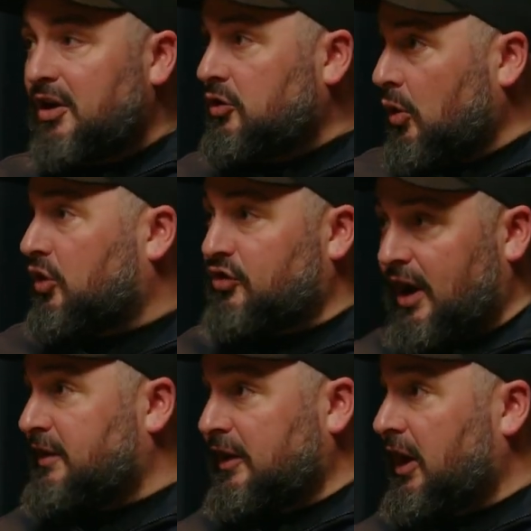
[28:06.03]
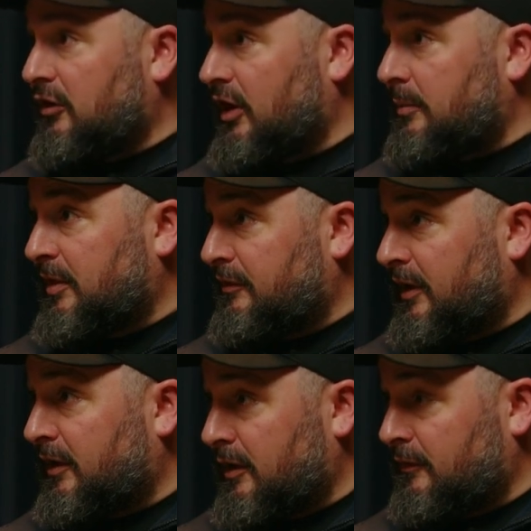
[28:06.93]
you're creating incredibly
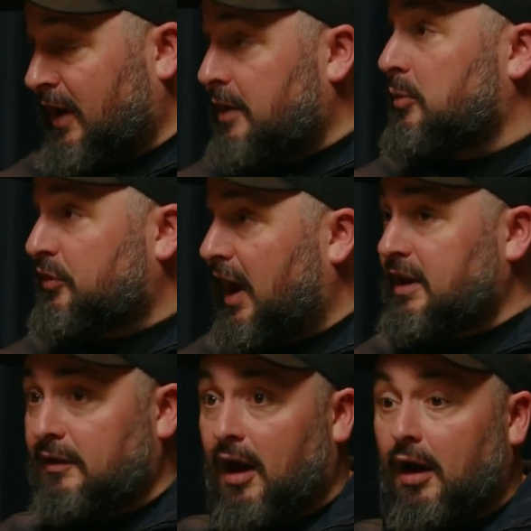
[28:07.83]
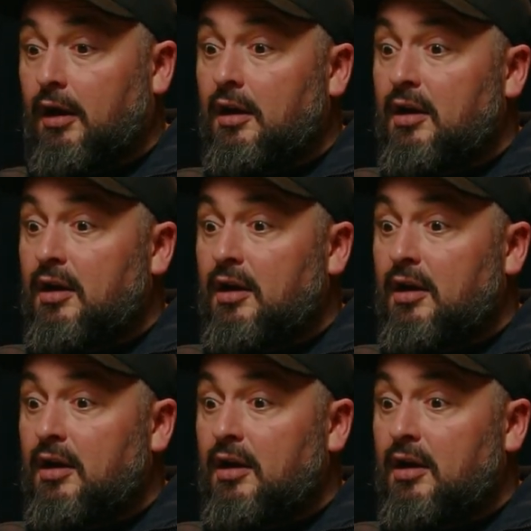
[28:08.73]
valuable data,